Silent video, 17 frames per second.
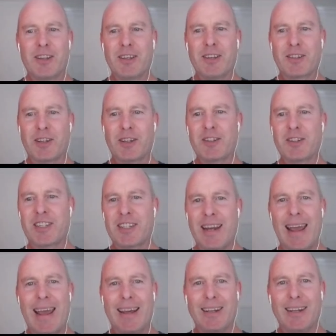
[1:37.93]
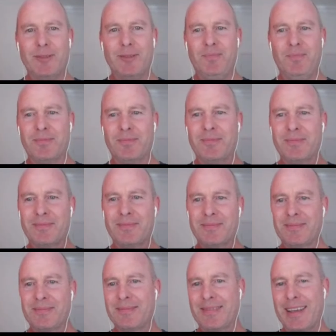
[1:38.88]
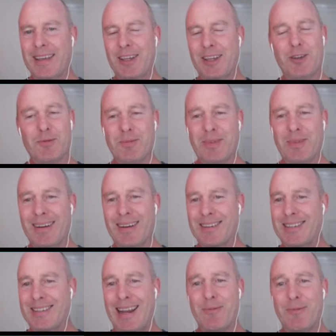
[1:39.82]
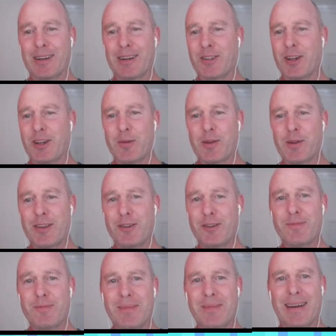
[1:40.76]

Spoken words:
So Stan, thank you. Stan, we're going to start with you.